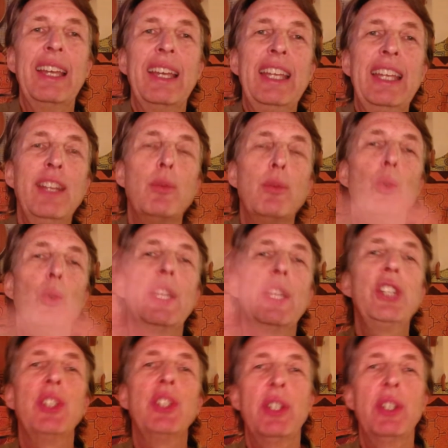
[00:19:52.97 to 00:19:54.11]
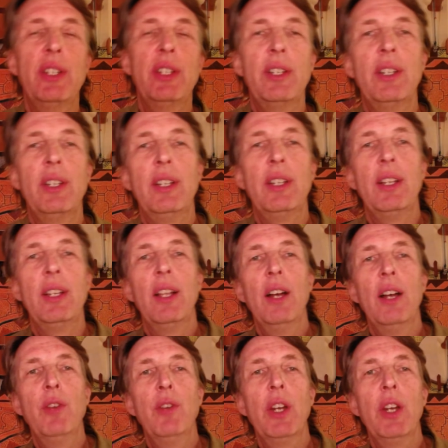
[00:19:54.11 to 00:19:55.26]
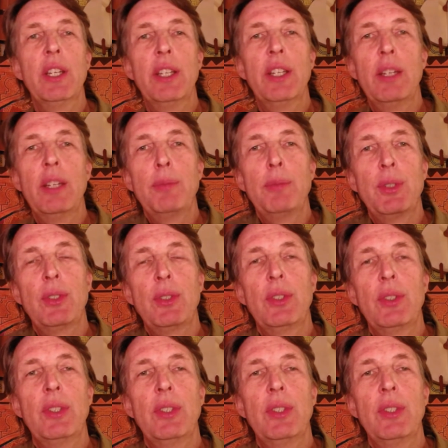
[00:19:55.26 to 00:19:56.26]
a liberation of archetypes.